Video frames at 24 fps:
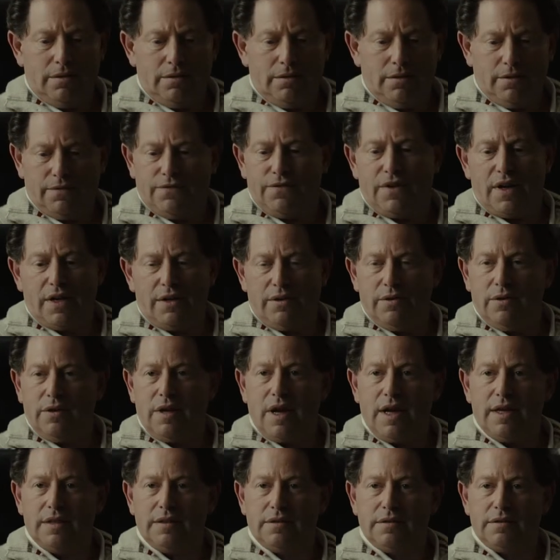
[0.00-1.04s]
You'll find new
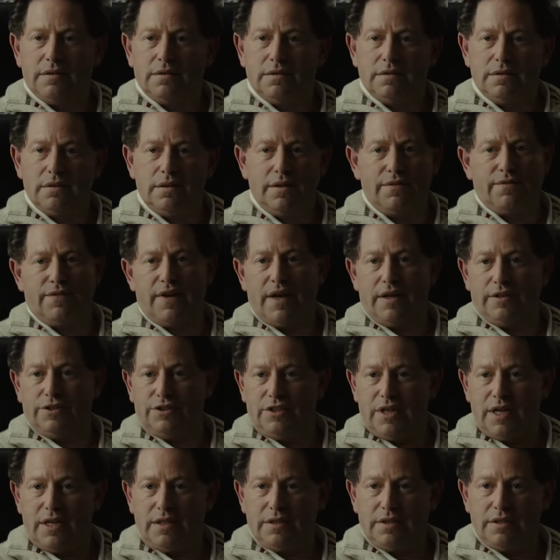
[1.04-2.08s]
guys. You found
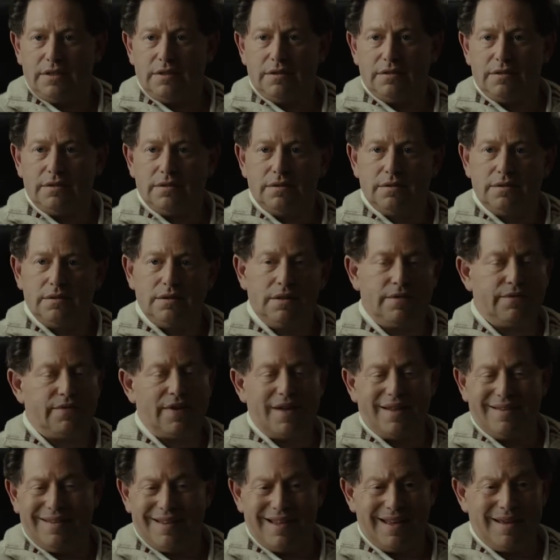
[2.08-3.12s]
Jason. You
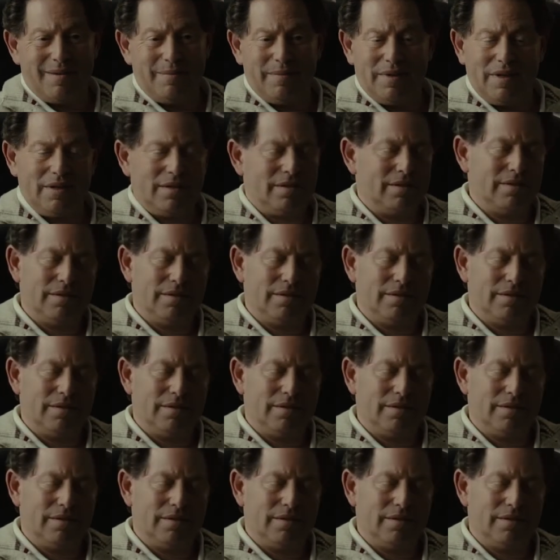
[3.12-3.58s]
found Damon.